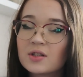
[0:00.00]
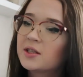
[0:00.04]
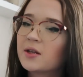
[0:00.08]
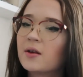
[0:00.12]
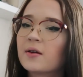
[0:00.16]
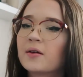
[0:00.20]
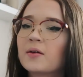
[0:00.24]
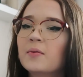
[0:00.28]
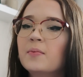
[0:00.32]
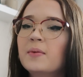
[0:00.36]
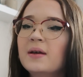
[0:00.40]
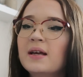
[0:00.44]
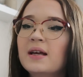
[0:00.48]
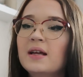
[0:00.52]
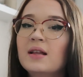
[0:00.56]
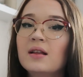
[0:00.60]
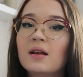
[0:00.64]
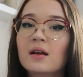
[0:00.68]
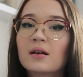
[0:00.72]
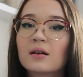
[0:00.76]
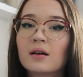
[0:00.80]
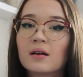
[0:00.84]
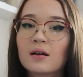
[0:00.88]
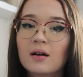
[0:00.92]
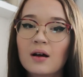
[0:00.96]
So it could be
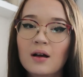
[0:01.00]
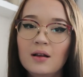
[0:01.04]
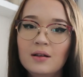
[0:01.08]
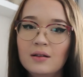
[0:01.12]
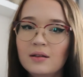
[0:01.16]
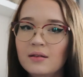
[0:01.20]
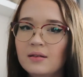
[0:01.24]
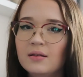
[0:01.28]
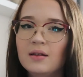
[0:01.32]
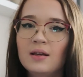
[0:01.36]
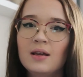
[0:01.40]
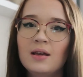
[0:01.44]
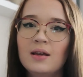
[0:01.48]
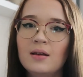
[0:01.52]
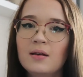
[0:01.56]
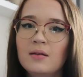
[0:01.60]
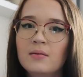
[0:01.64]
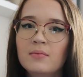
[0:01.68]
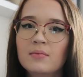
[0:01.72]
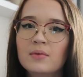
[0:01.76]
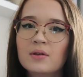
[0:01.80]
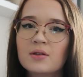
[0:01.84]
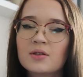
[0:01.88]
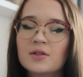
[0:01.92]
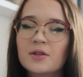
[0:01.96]
like a colour theme,